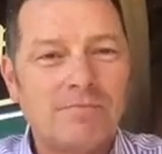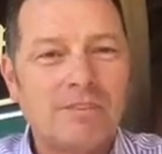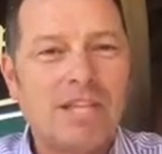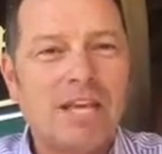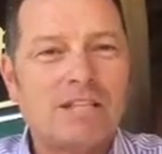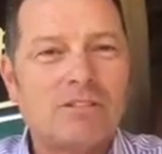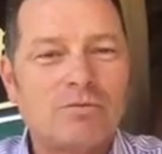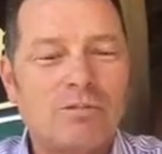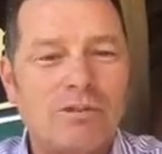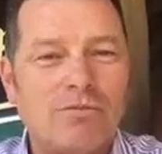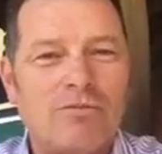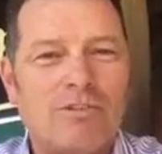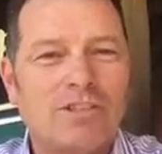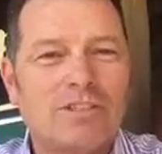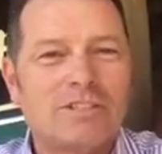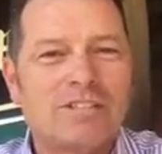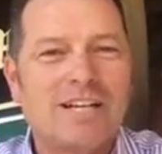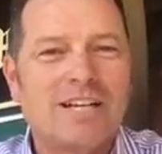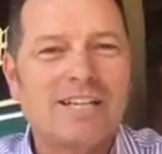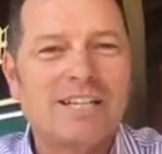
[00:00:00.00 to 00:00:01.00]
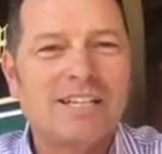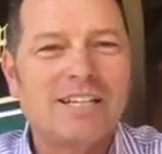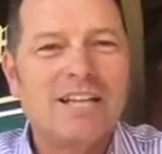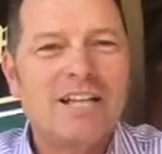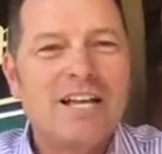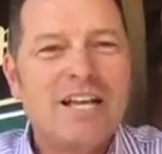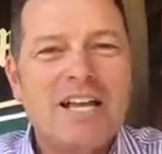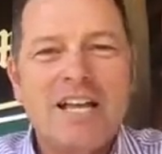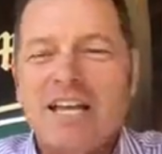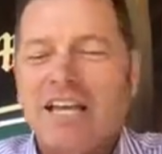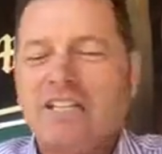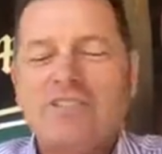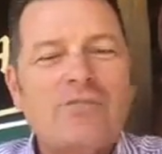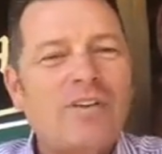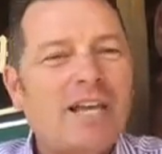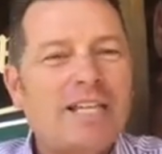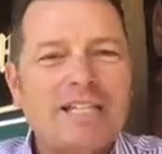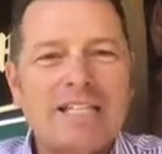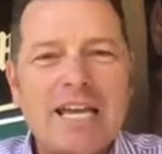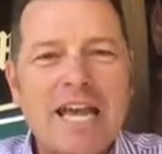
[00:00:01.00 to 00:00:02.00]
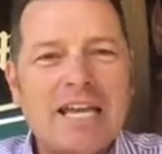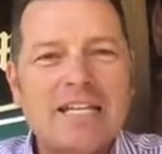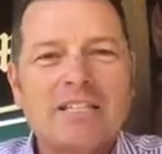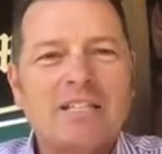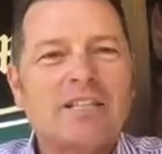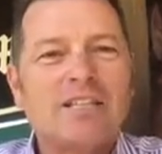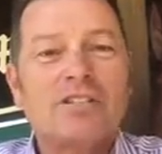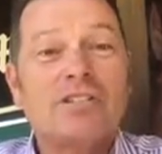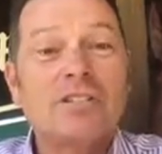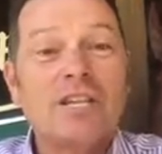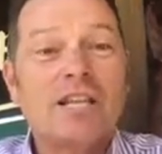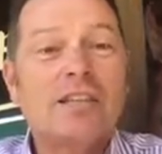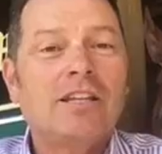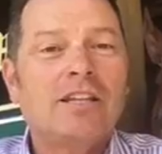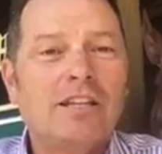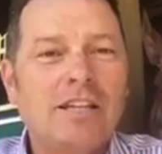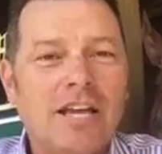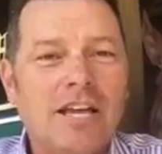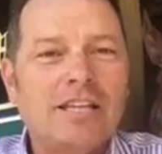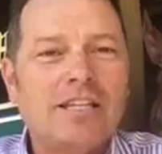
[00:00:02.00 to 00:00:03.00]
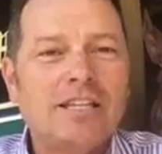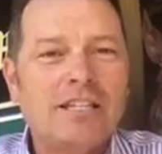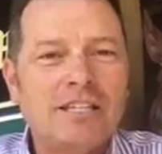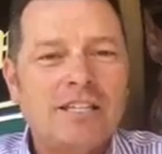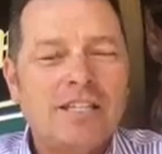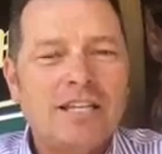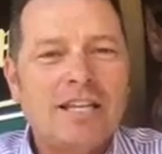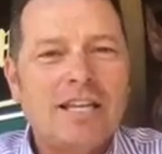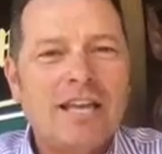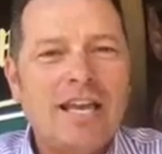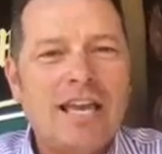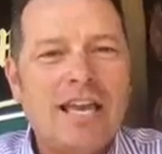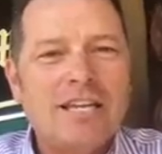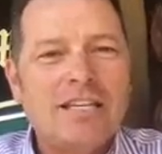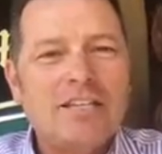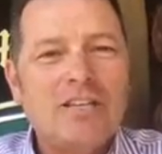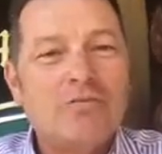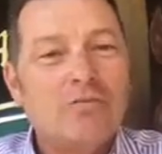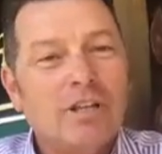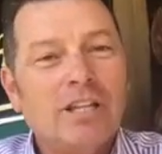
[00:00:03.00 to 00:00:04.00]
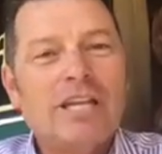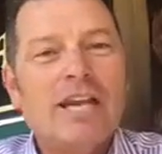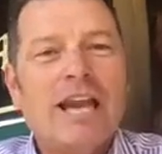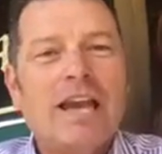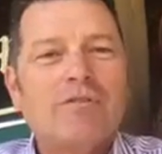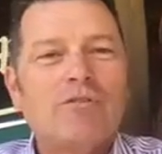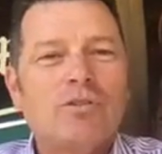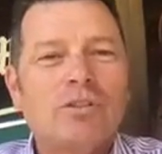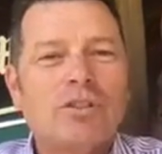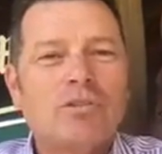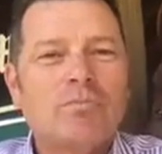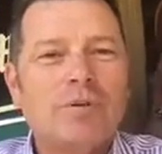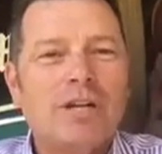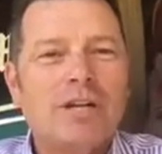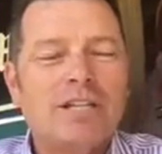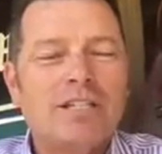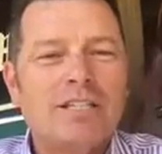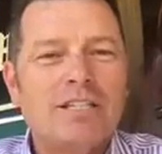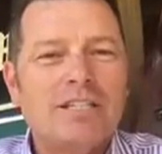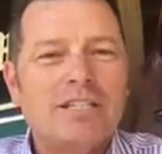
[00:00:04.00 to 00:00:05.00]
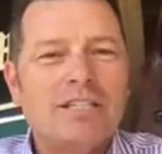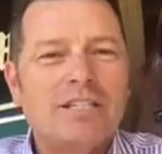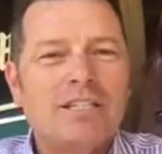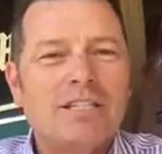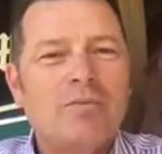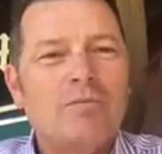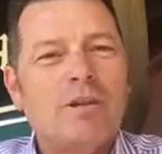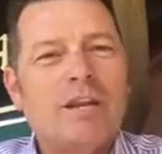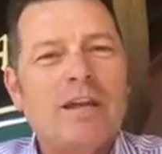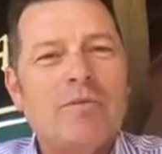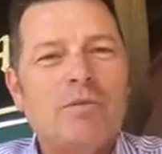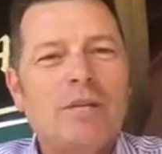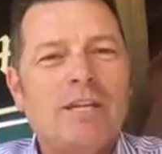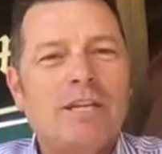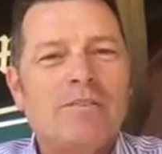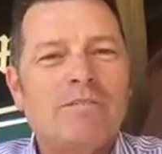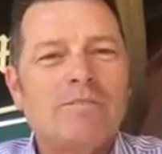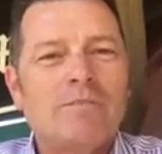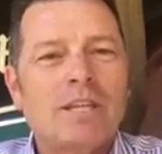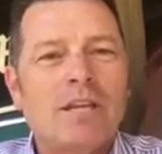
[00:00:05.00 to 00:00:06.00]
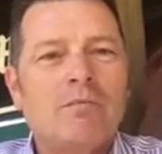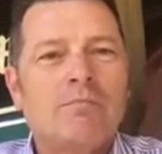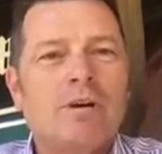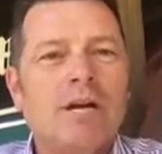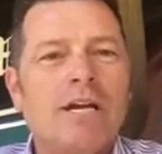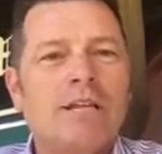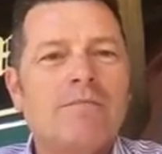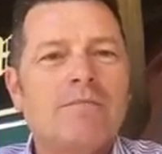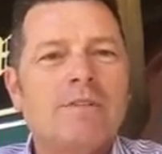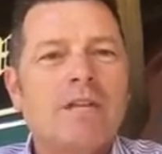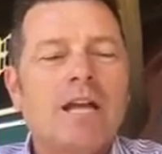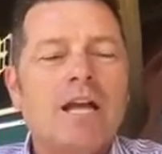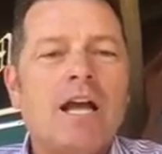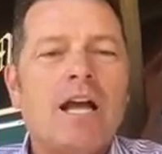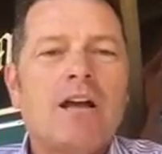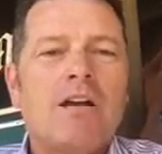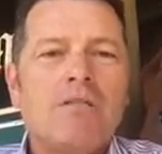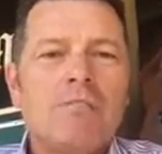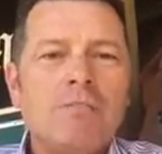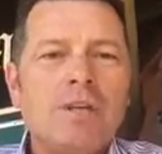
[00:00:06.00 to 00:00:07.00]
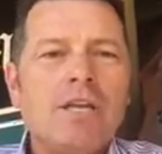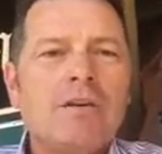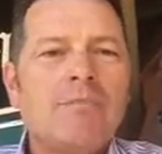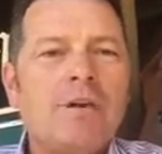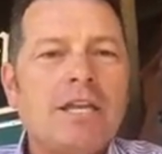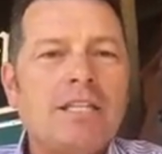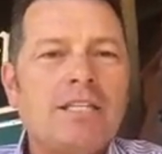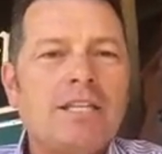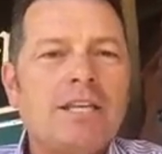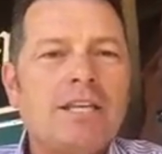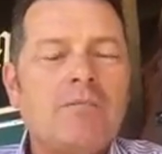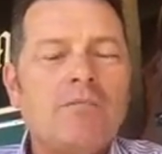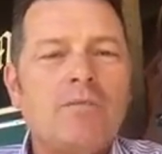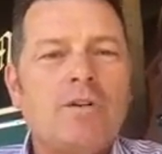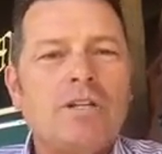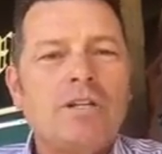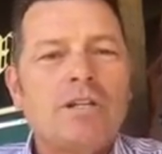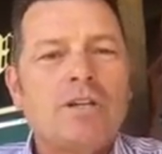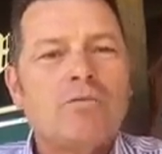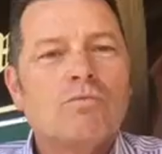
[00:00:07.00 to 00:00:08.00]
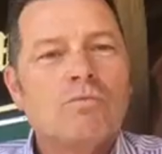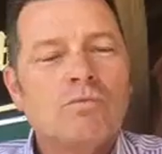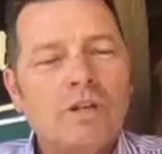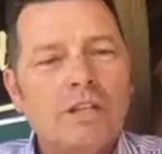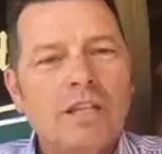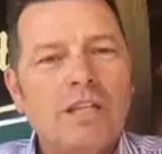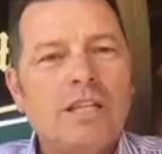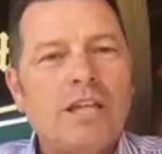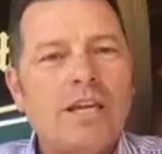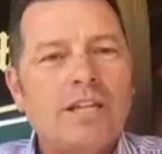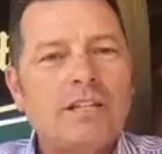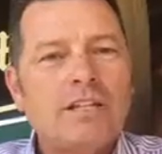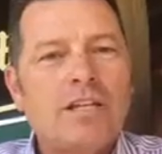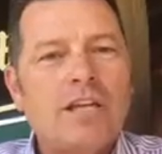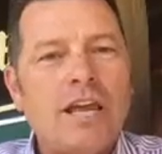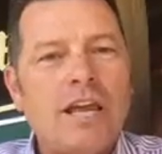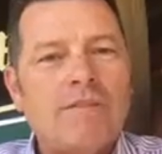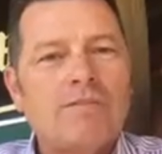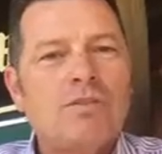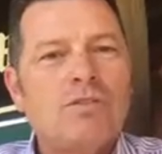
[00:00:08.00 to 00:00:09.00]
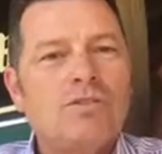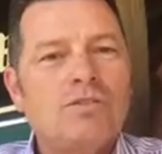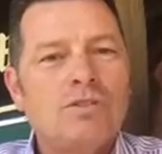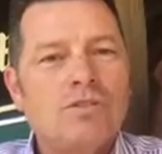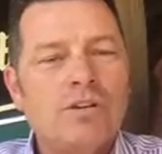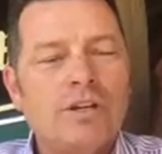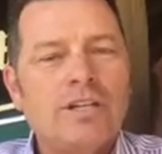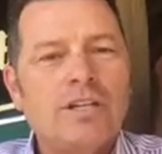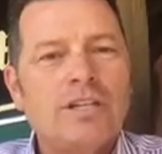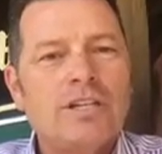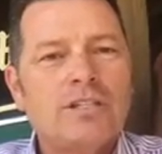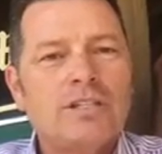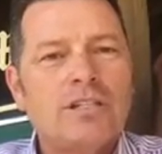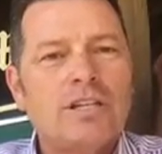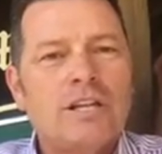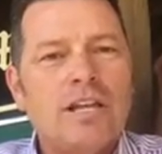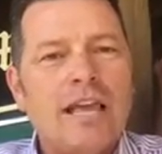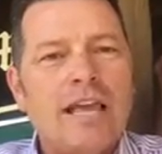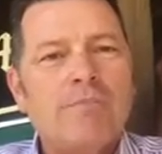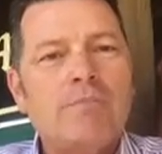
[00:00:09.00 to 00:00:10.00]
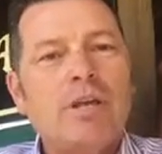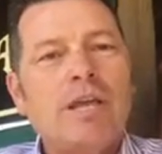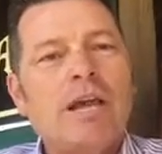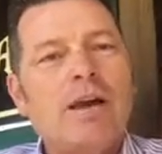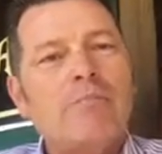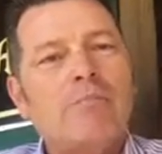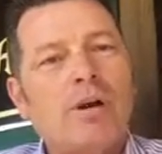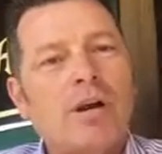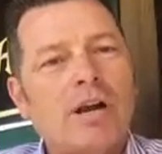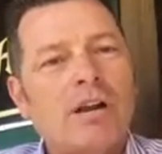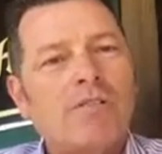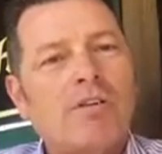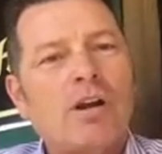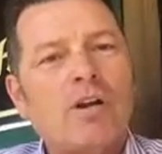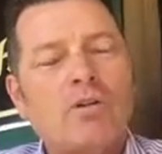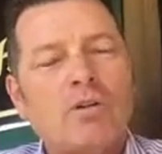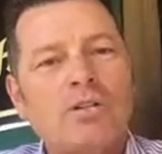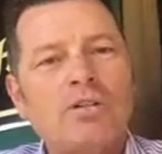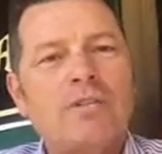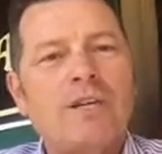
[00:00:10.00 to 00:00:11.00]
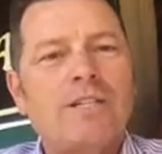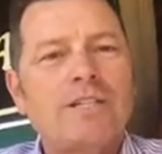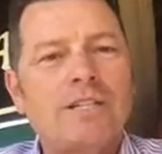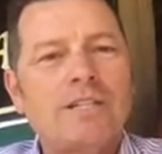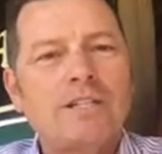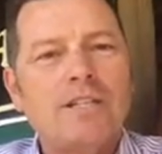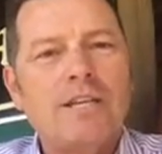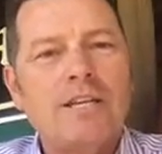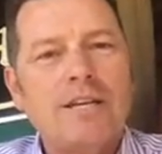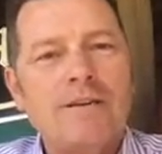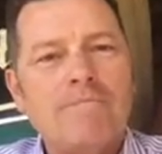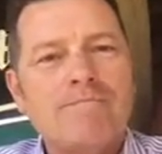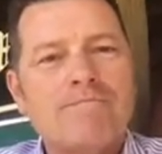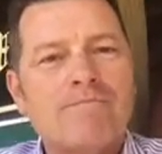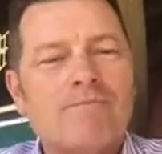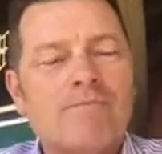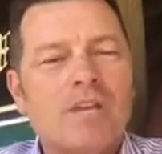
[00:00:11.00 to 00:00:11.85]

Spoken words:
that's what it feels like. It's fantastic. There's nothing like it, and you really have to experience it to see what I mean. But me and my team would really like to have you join us and become part of our horse racing team.